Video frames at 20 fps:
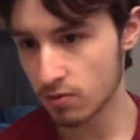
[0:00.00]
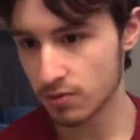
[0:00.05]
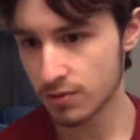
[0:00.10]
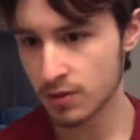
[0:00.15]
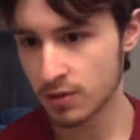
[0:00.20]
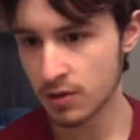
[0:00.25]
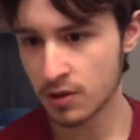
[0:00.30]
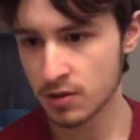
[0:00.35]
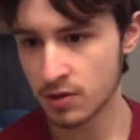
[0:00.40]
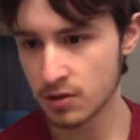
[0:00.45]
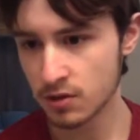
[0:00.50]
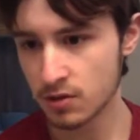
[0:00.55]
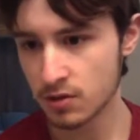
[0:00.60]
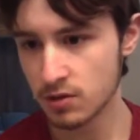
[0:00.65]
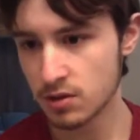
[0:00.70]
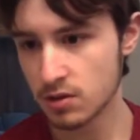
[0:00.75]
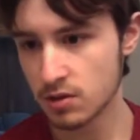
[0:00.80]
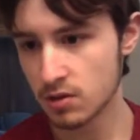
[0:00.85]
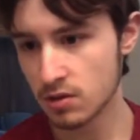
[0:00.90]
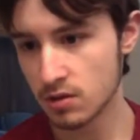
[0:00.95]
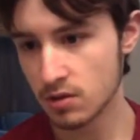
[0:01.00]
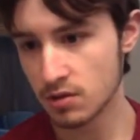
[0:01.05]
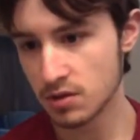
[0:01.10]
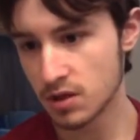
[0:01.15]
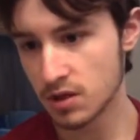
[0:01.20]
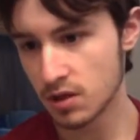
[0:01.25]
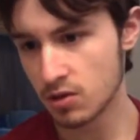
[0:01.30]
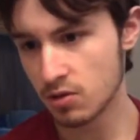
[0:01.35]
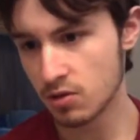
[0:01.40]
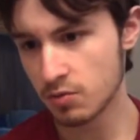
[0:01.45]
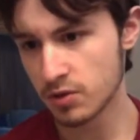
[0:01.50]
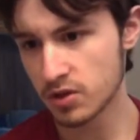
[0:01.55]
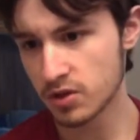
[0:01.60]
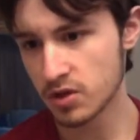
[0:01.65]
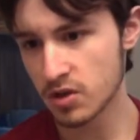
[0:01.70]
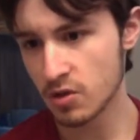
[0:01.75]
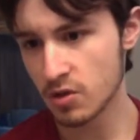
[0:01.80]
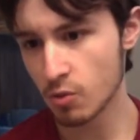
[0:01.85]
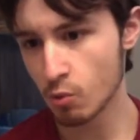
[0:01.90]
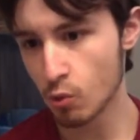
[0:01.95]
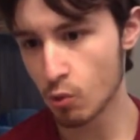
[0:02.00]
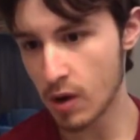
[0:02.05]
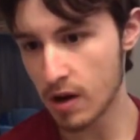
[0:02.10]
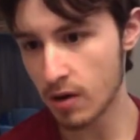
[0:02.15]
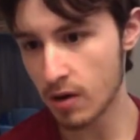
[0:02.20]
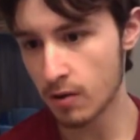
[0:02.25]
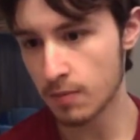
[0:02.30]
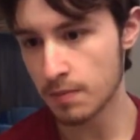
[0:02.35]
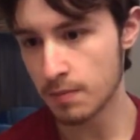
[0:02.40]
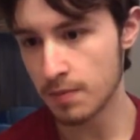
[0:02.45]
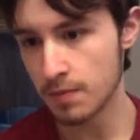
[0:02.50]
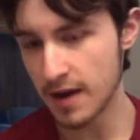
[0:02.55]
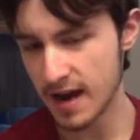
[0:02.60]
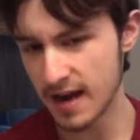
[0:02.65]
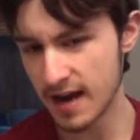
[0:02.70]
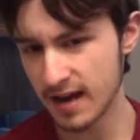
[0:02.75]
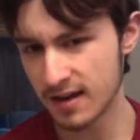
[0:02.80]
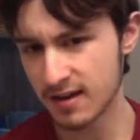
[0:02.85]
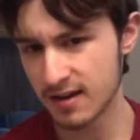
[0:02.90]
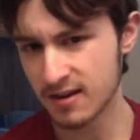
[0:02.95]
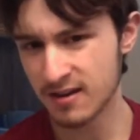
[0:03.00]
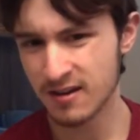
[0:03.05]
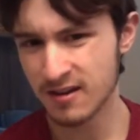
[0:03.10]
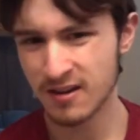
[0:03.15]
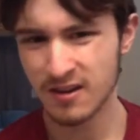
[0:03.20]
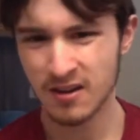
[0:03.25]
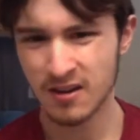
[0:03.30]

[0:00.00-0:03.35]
It says Nintendo must get Rare back.